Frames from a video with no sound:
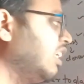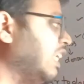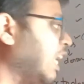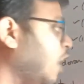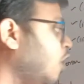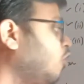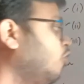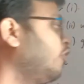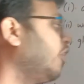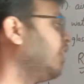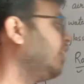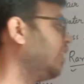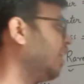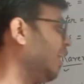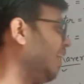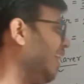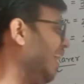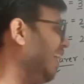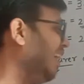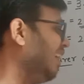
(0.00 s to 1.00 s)
Now when the
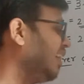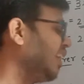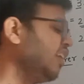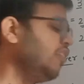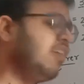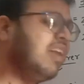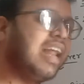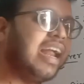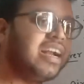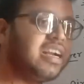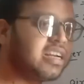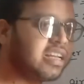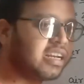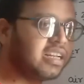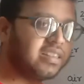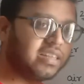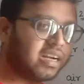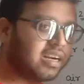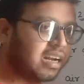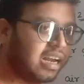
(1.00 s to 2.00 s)
light ray will enter
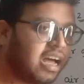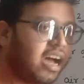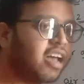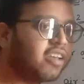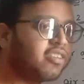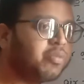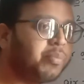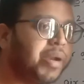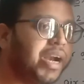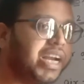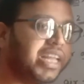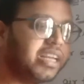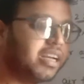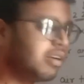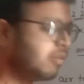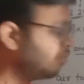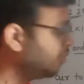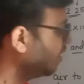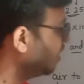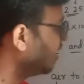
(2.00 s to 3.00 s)
in the glass
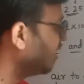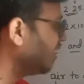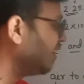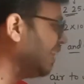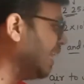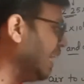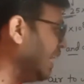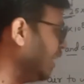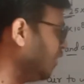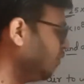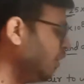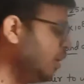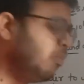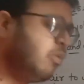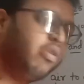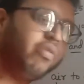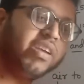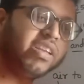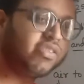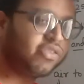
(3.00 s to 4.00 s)
medium, then it will
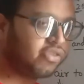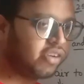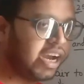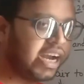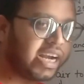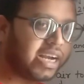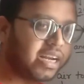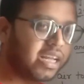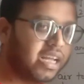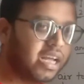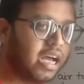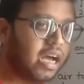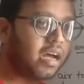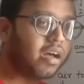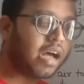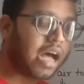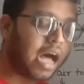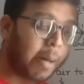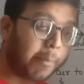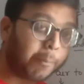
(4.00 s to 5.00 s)
move straight
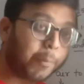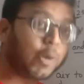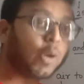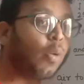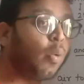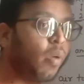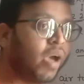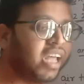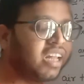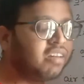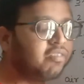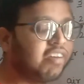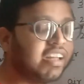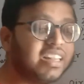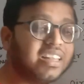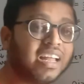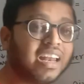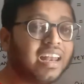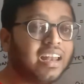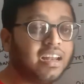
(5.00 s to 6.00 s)
up to when
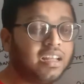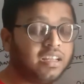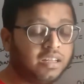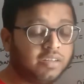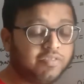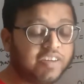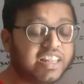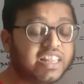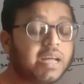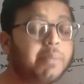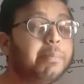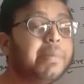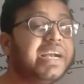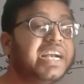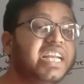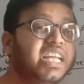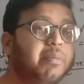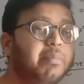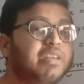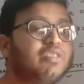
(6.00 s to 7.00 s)
the
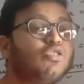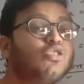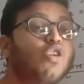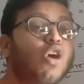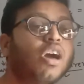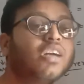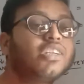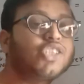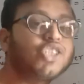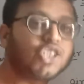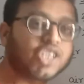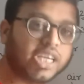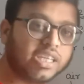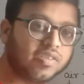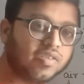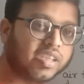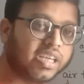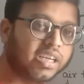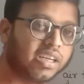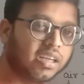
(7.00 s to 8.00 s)
medium is not
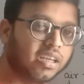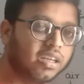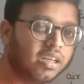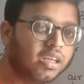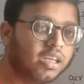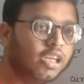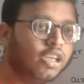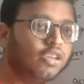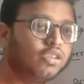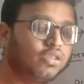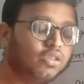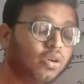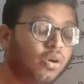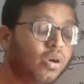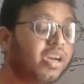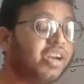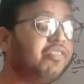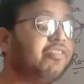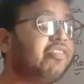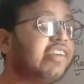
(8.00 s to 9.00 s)
changing. So
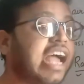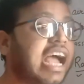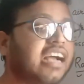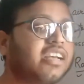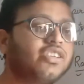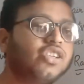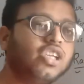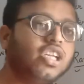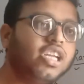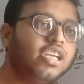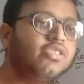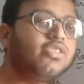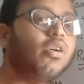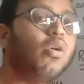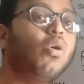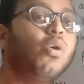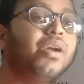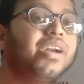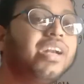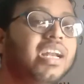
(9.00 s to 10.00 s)
refraction is
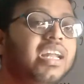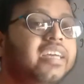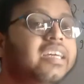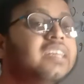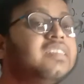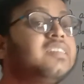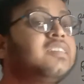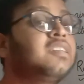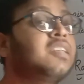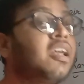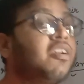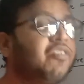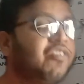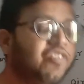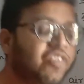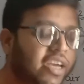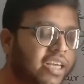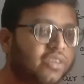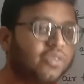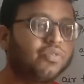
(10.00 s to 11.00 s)
only a
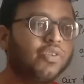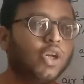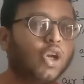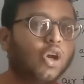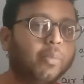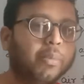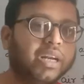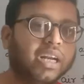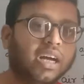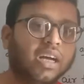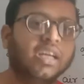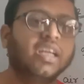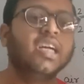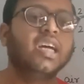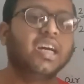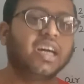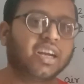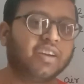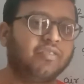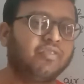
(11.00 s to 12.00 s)
surface phenomena.
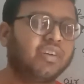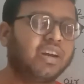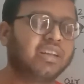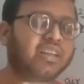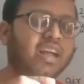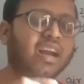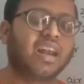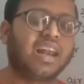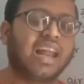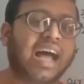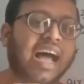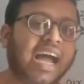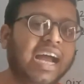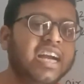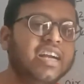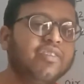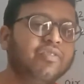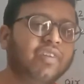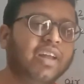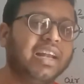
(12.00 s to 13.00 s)
The
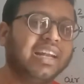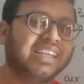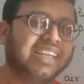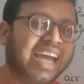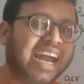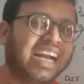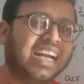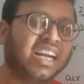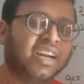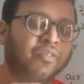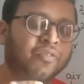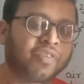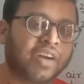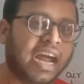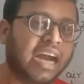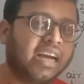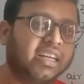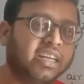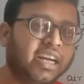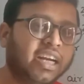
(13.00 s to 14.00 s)
light will get
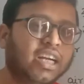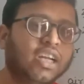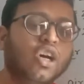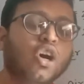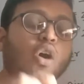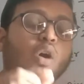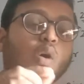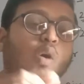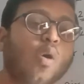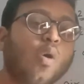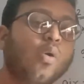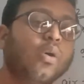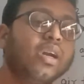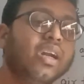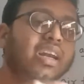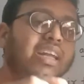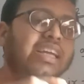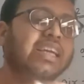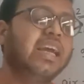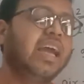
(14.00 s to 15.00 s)
refracted
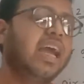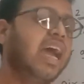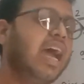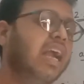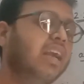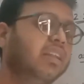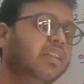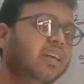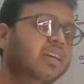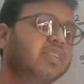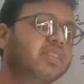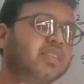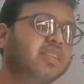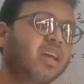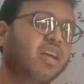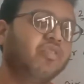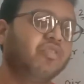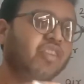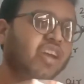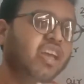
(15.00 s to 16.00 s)
only at the
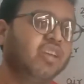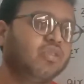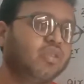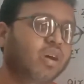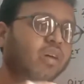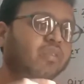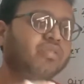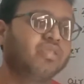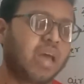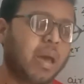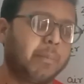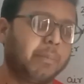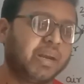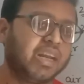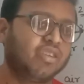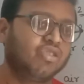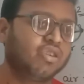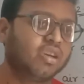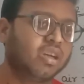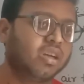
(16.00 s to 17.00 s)
surface of
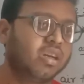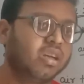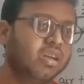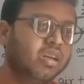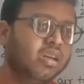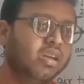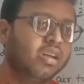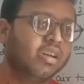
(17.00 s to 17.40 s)
separation.